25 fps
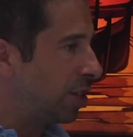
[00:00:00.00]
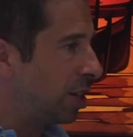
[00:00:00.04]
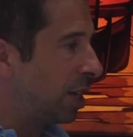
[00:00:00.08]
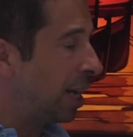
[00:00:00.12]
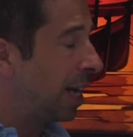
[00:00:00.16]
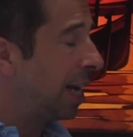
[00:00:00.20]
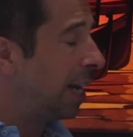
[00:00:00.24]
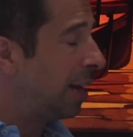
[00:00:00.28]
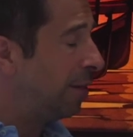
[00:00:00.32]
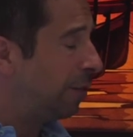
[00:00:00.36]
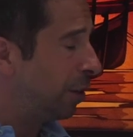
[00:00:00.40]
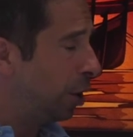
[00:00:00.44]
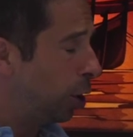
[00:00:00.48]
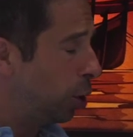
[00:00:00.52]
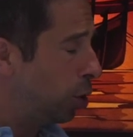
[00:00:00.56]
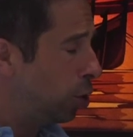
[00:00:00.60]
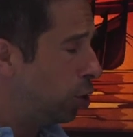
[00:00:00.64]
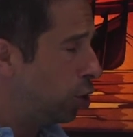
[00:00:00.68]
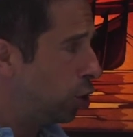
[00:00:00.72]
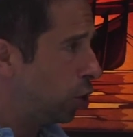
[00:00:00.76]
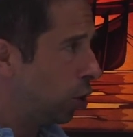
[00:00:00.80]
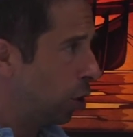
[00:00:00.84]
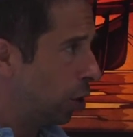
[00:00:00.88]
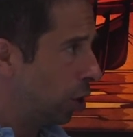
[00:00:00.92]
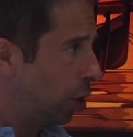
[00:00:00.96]
is an
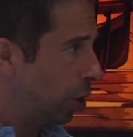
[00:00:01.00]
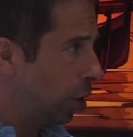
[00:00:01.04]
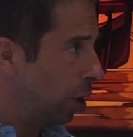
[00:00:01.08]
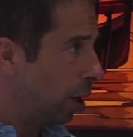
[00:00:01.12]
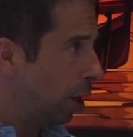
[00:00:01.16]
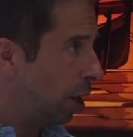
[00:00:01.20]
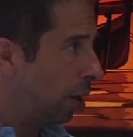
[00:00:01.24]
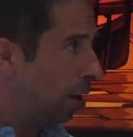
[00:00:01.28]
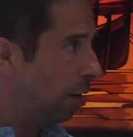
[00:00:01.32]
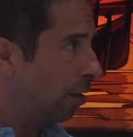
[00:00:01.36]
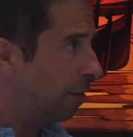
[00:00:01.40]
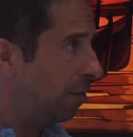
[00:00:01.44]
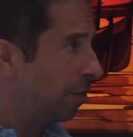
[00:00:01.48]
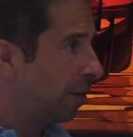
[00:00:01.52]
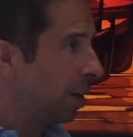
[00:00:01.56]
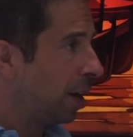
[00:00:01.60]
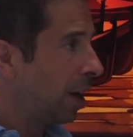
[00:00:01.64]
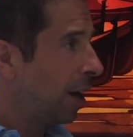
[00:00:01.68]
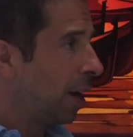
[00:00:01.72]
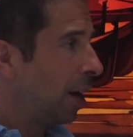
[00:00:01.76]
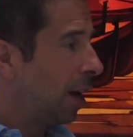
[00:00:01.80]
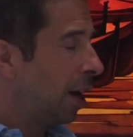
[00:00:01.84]
evolution of